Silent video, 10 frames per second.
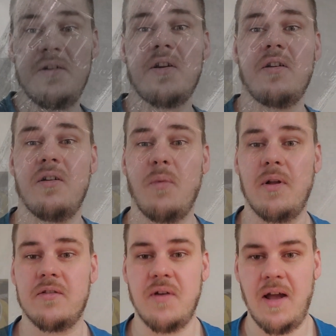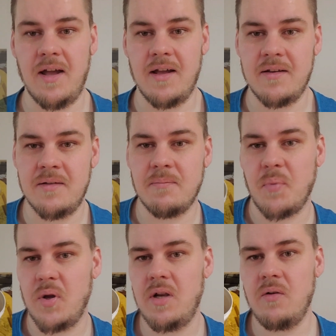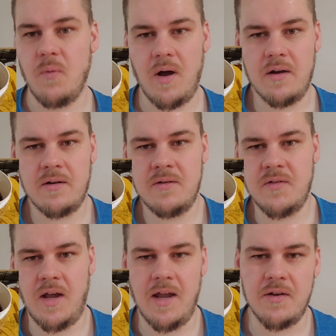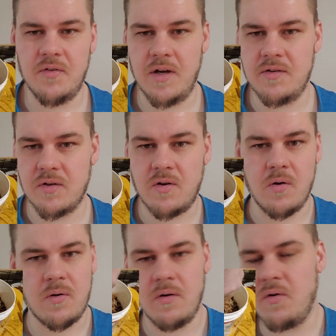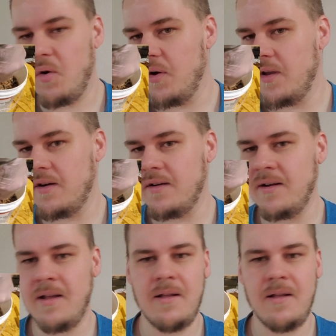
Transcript: you're going to want to add boiling water to hydrate your cocoa coir,